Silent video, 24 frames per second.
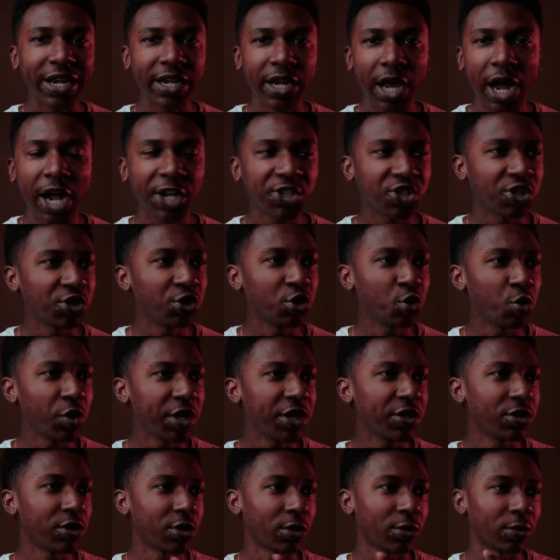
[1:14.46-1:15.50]
notch, and you
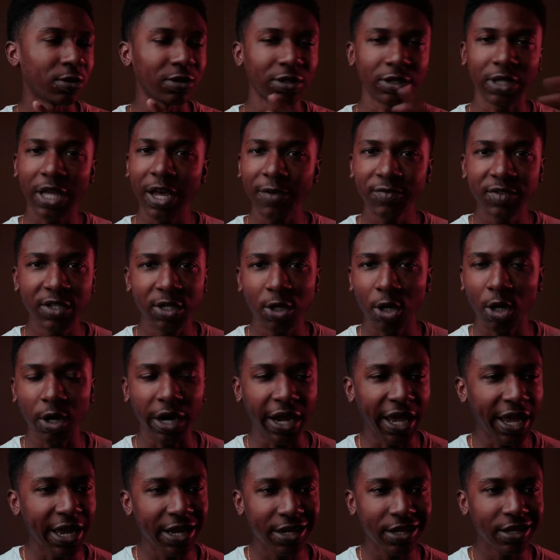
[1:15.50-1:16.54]
either loved it or
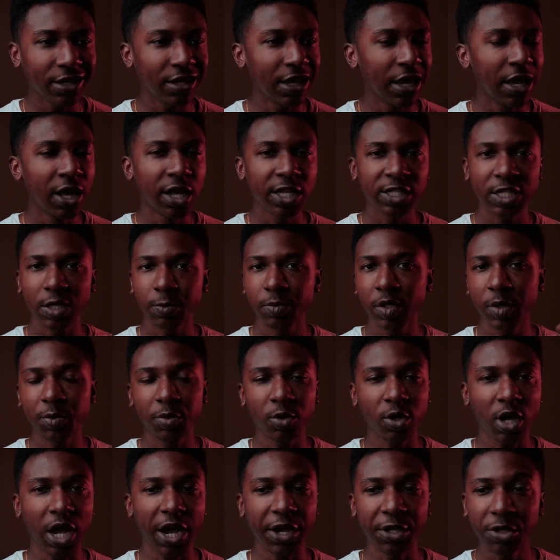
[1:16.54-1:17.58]
hated it. Some people
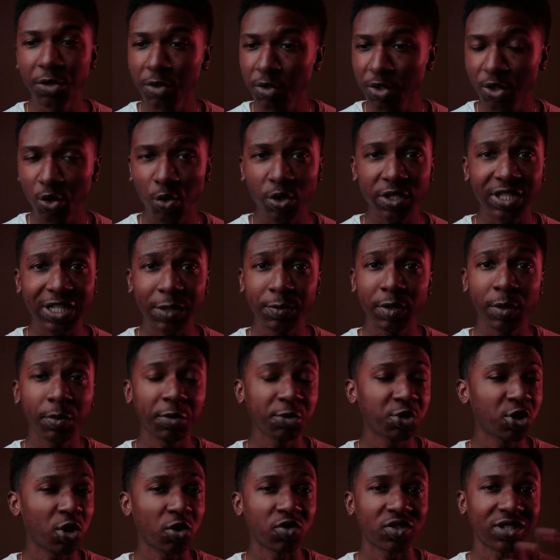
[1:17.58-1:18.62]
got used to it. Some people
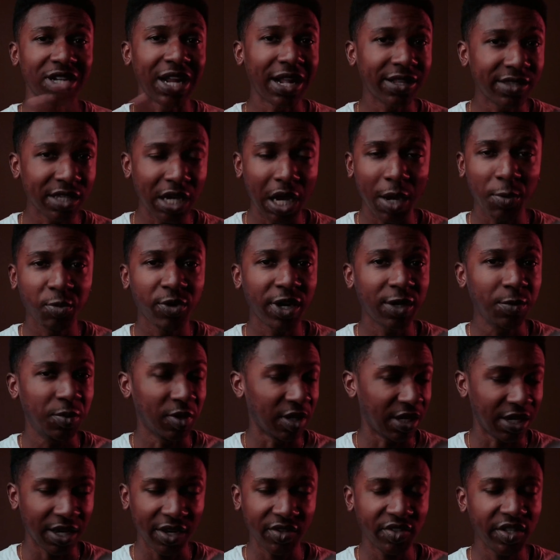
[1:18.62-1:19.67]
chose not to upgrade
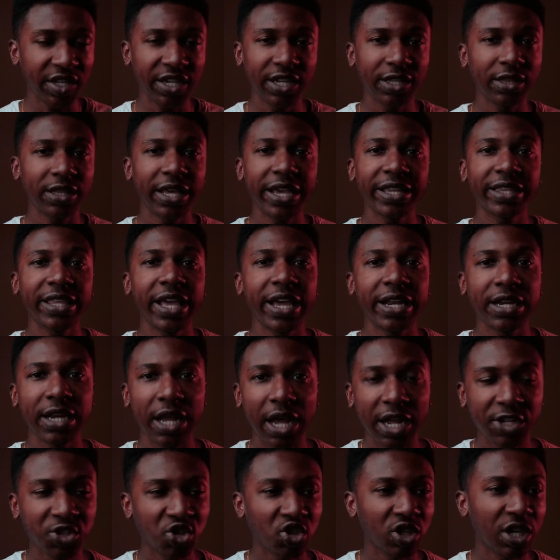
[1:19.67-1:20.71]
because they didn't like that
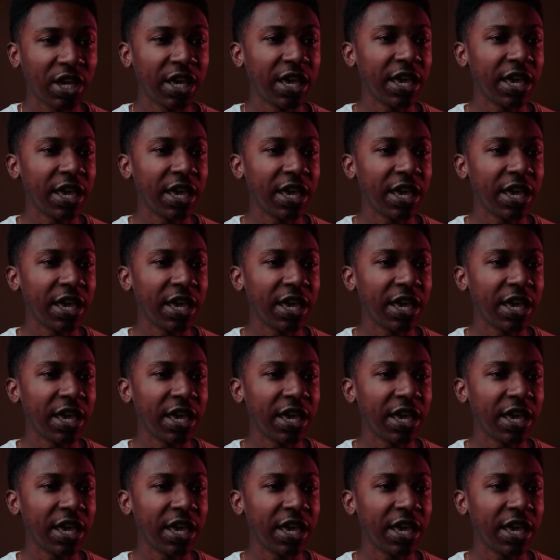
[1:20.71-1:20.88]
notch.